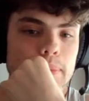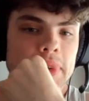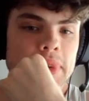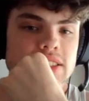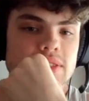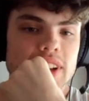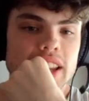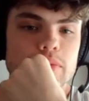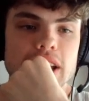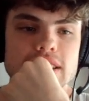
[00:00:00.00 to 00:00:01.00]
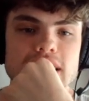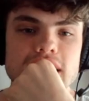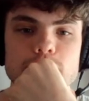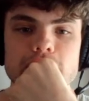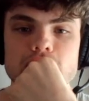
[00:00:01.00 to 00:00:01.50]
Because if I let him get a
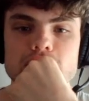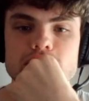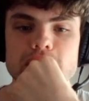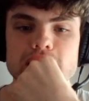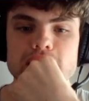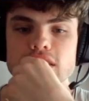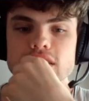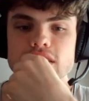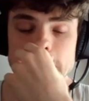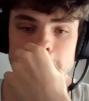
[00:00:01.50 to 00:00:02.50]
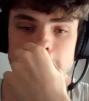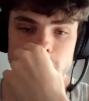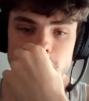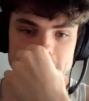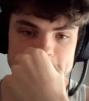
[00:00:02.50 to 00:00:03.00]
second Mare Nostrum on that, that's just heal
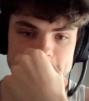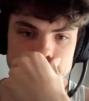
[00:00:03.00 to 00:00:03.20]
14.